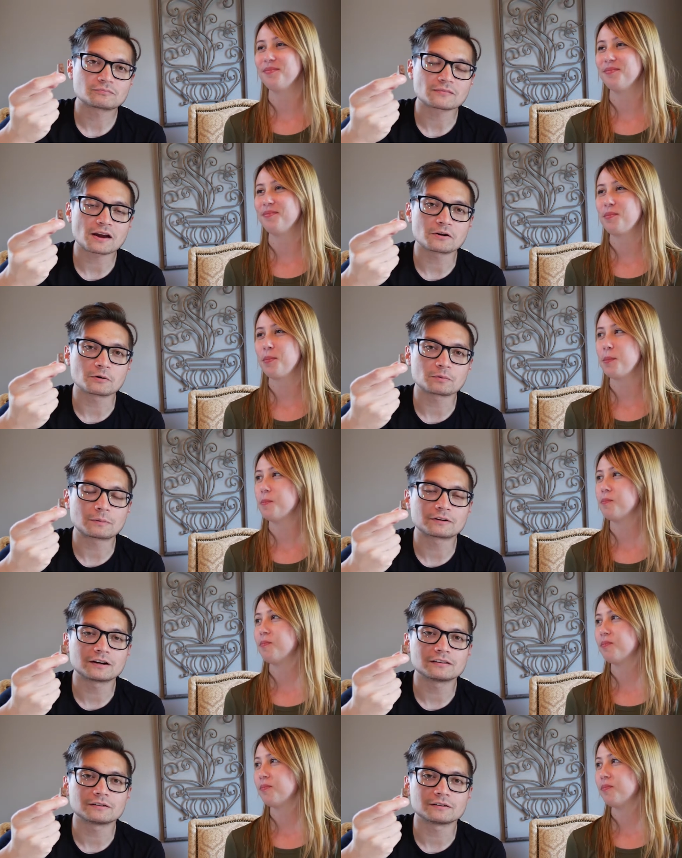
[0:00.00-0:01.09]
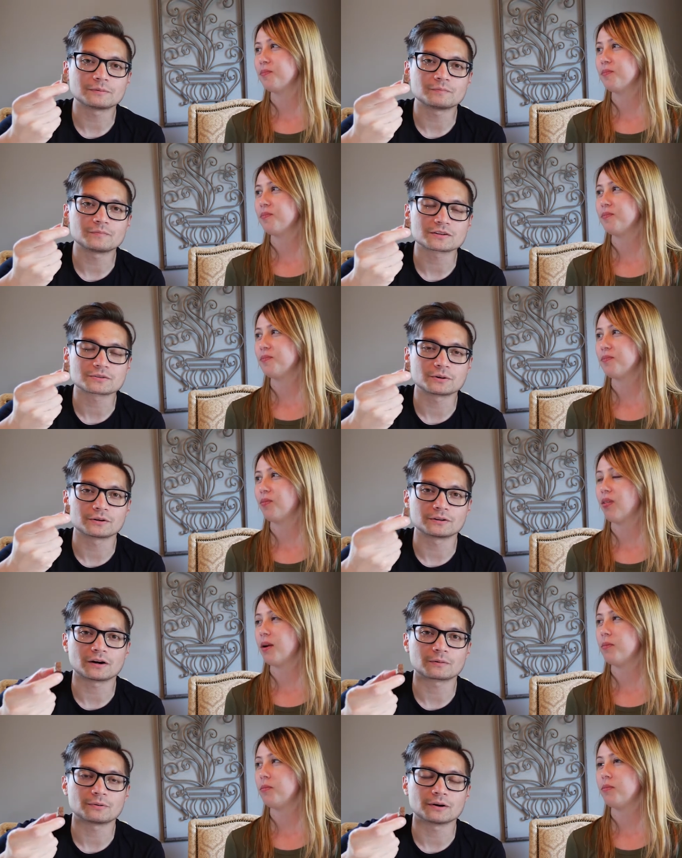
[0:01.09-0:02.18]
Speaker 1: don't know, we'll probably cut to us going to a
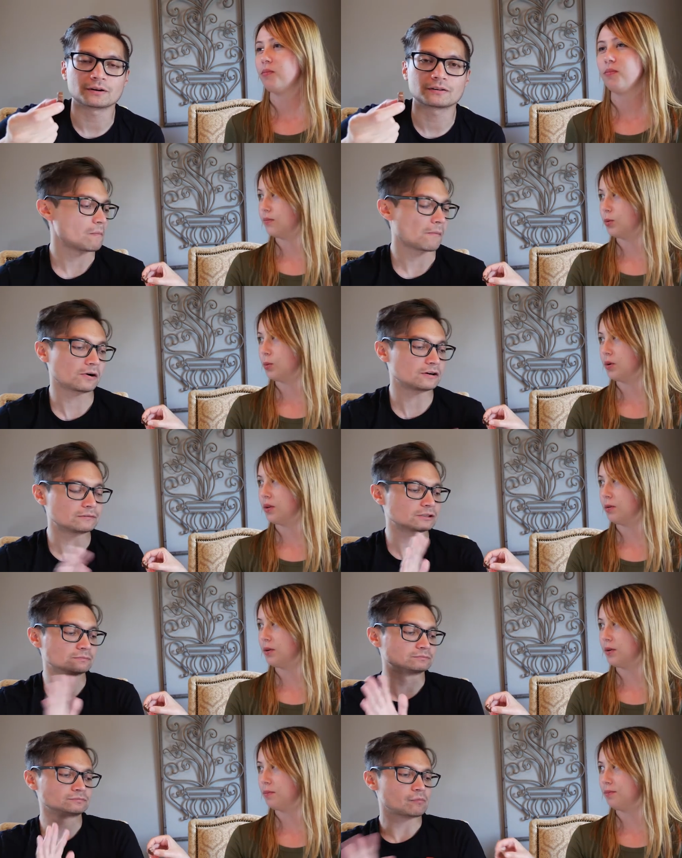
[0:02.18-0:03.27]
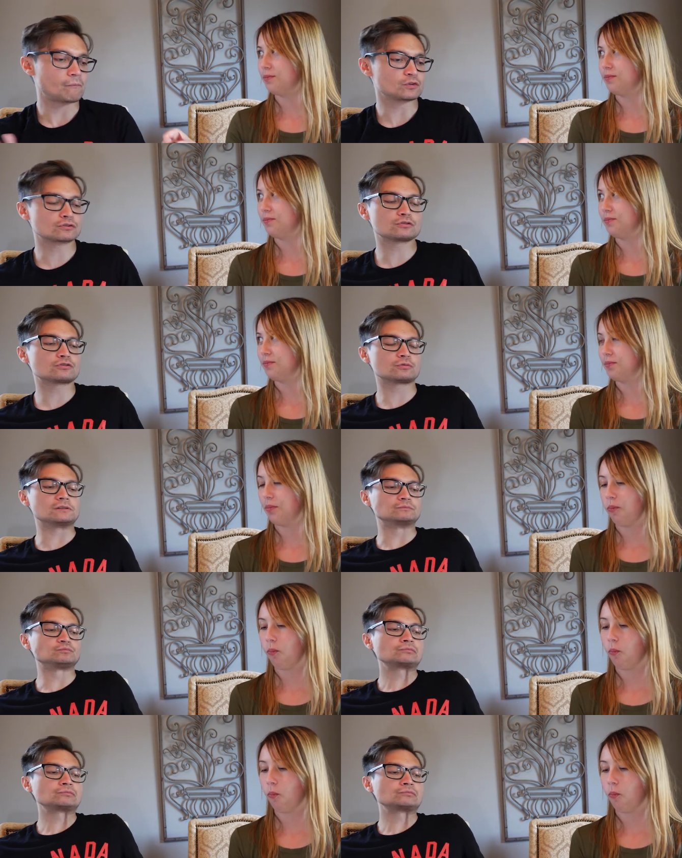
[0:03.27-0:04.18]
dog park. Oh, I'm done. That's too sweet.